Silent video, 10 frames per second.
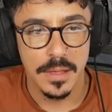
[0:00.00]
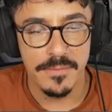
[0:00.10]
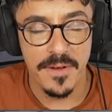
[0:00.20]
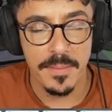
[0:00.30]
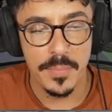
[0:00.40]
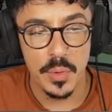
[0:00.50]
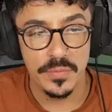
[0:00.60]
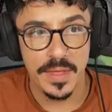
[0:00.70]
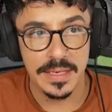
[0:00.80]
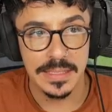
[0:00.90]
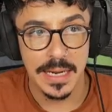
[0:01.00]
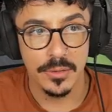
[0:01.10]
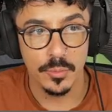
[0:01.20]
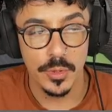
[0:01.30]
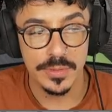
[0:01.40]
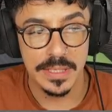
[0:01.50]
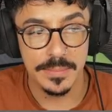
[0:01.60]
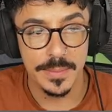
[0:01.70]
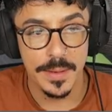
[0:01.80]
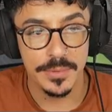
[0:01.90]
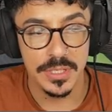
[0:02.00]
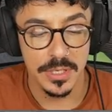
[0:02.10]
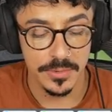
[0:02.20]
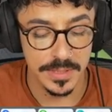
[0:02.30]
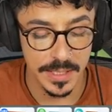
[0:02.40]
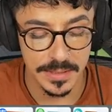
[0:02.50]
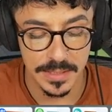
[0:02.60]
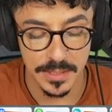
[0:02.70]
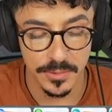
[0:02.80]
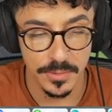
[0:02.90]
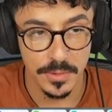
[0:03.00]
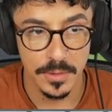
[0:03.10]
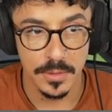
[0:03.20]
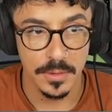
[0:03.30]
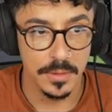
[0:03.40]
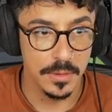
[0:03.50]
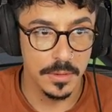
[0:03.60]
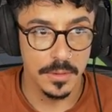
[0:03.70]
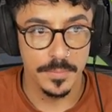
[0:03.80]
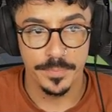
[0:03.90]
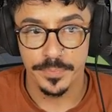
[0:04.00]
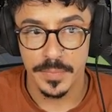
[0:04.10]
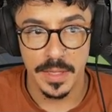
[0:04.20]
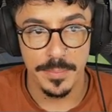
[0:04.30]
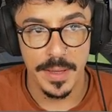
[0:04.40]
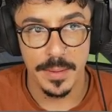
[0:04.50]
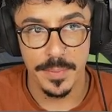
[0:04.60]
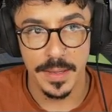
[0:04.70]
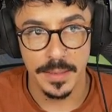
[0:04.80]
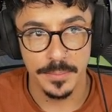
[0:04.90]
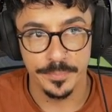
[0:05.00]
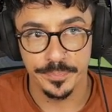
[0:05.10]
If I move that down, will Sims be able to use that still? They better be.